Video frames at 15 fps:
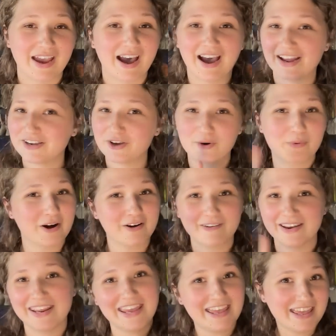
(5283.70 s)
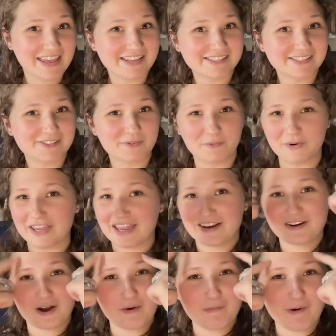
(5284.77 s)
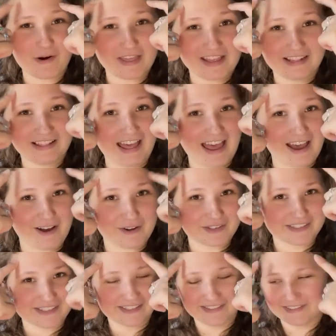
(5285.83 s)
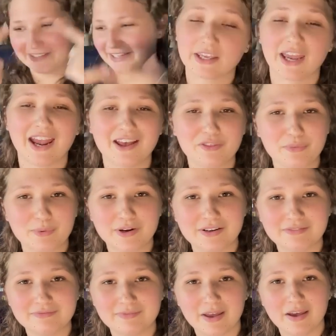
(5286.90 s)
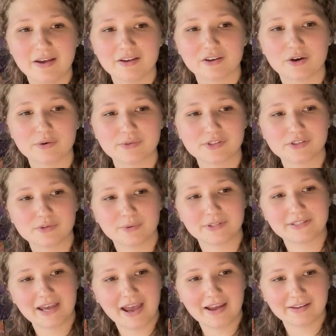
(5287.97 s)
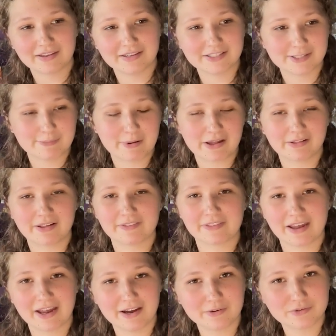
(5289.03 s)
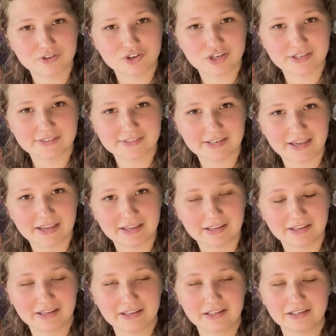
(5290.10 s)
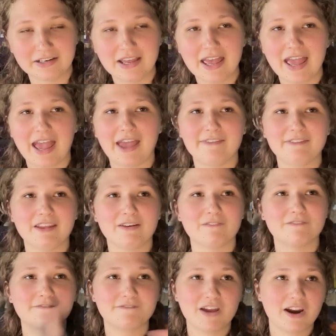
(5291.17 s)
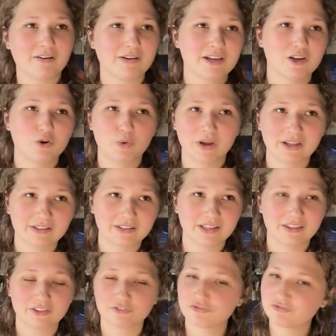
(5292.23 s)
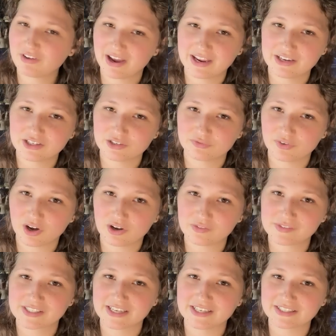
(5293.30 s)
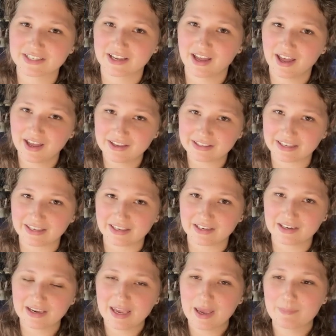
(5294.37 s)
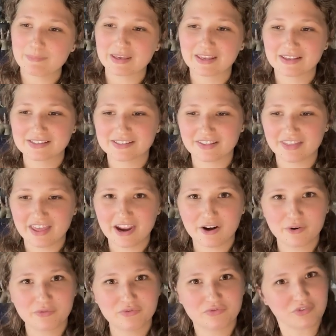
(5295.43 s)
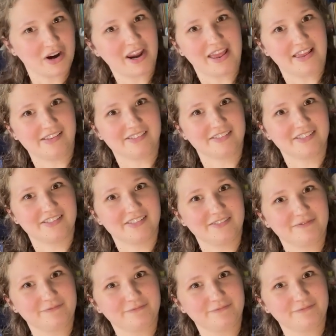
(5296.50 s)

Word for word: I know where it is. We know more than Klaus. Katherine goes to attack Isobel at the house she's staying in, and then very quickly the fight devolves into hugging because they're friends.